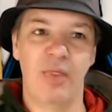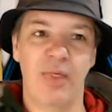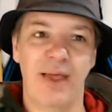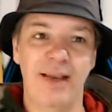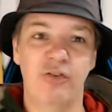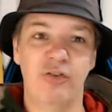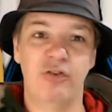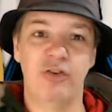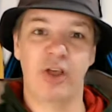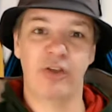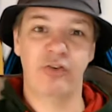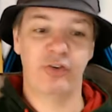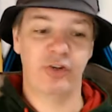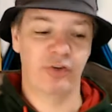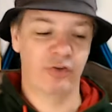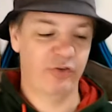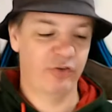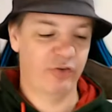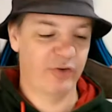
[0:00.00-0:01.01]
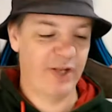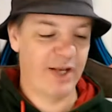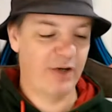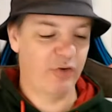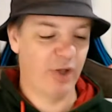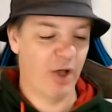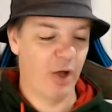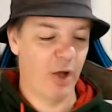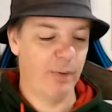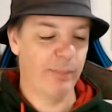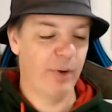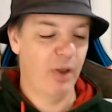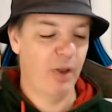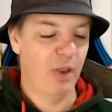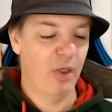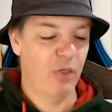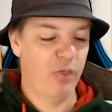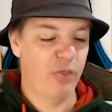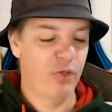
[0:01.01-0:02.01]
they just sneaked home
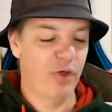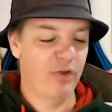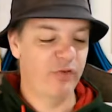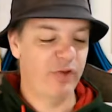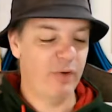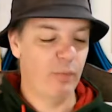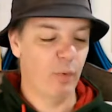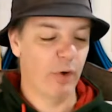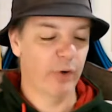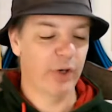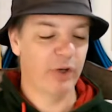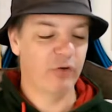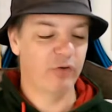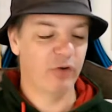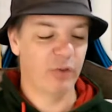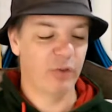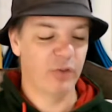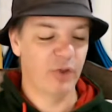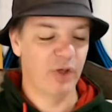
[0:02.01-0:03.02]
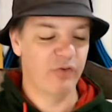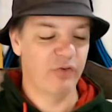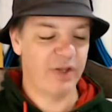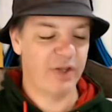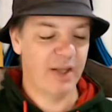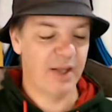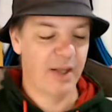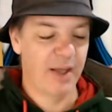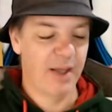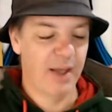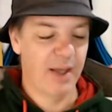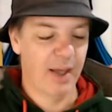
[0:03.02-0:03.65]
31-30